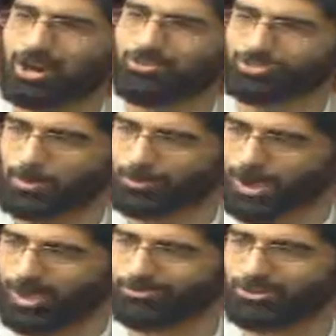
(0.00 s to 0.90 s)
of the
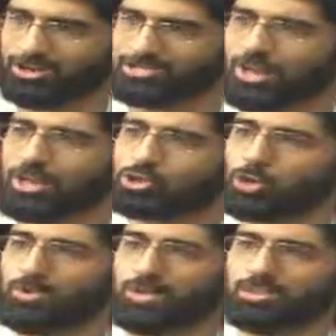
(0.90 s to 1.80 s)
Prophet
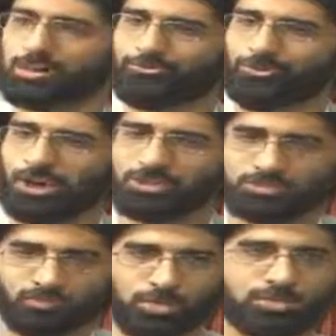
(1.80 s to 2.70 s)
to be the
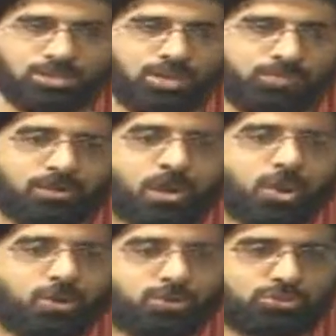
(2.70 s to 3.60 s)
first Muslim
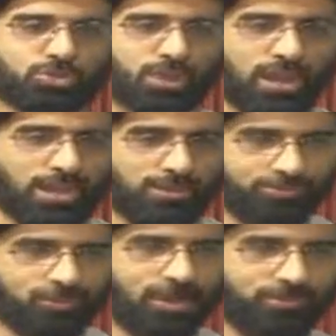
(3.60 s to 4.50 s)
whose
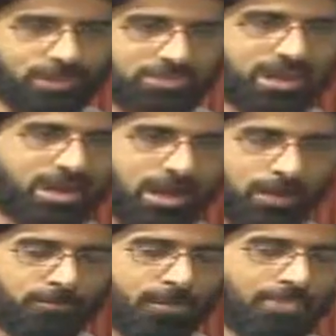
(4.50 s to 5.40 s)
grave will be dug
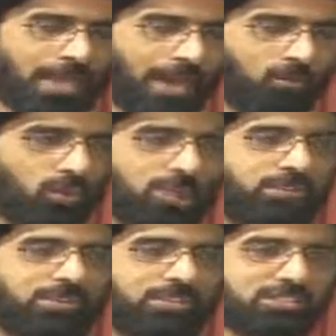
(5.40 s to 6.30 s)
up and will
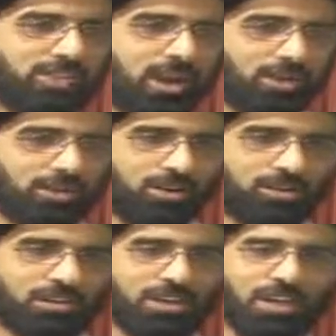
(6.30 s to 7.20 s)
be
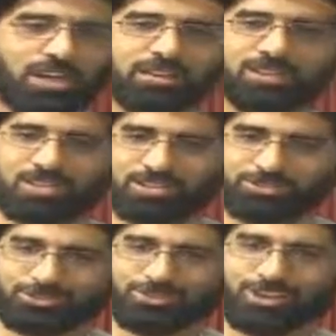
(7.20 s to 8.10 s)
dishonored in the
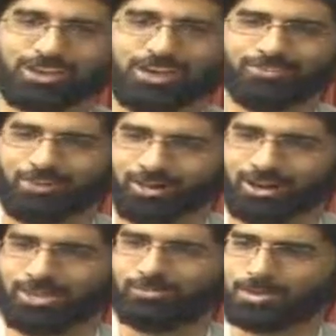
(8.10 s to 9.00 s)
history of
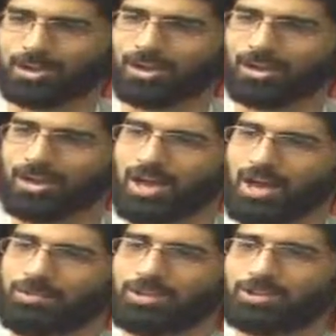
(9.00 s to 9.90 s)
Arabia.
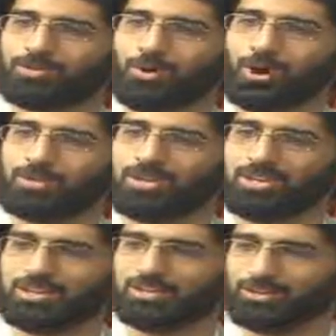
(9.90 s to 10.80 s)
Amir
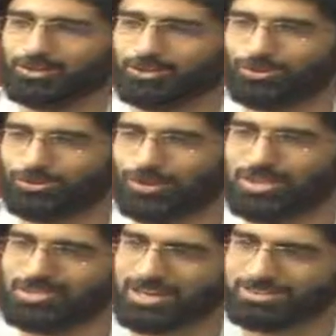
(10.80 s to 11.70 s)
al-Mu'mineen
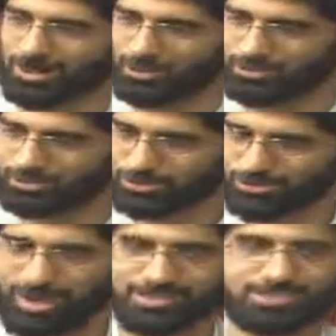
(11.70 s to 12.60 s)
knew that those
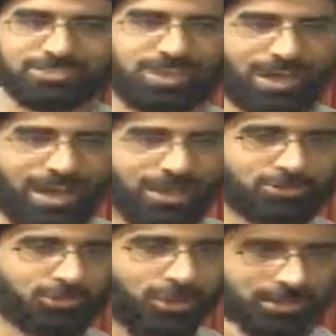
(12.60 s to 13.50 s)
threats
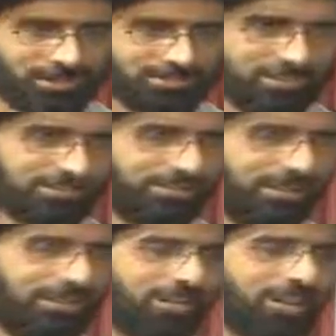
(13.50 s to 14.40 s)
actually
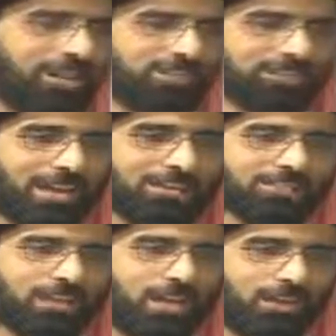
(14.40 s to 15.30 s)
existed. He
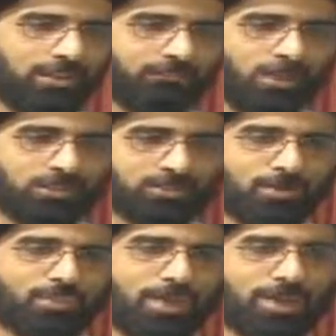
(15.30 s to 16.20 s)
said to Lady
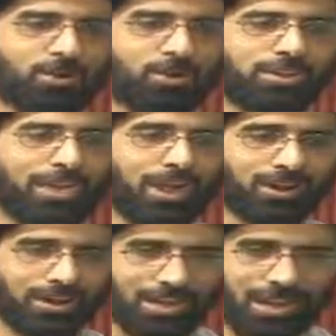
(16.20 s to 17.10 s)
Fatima that he would
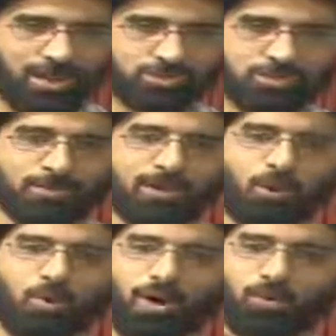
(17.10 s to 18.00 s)
carry out
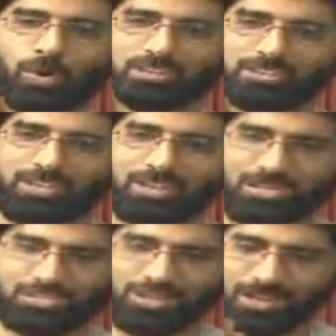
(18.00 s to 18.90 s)
what
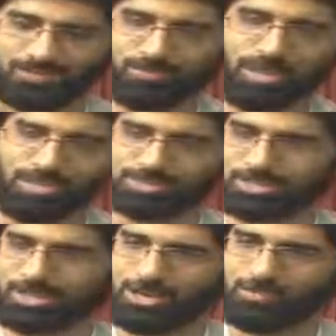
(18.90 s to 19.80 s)
wasiyah she had made
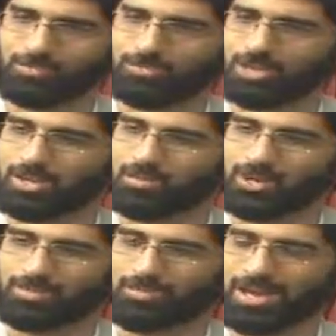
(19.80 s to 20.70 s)
to him.
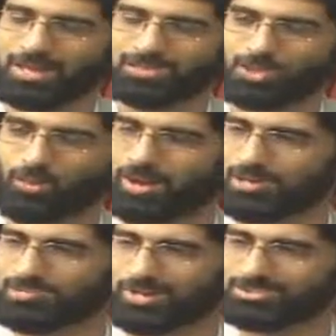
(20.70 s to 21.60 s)
But imagine what
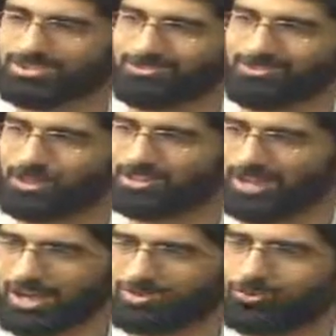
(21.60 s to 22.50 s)
it must have been
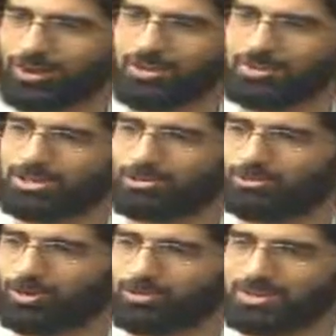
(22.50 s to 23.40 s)
like for Amir
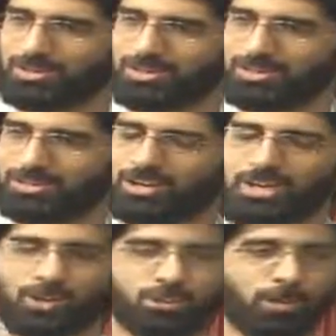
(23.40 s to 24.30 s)

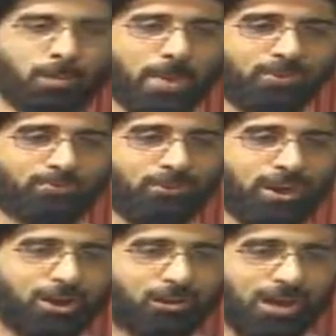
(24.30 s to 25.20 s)
al-Mu'mineen to bid
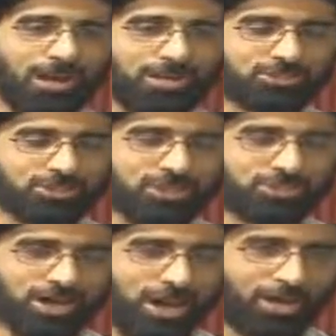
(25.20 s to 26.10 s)
farewell to
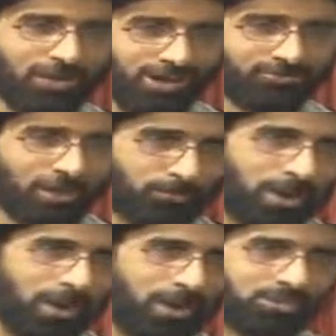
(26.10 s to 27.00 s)
the daughter of the
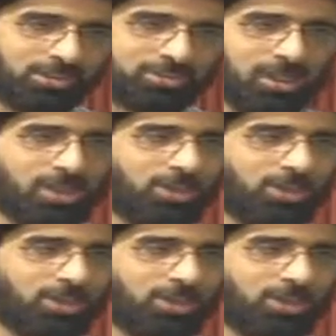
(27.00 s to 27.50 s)
Prophet,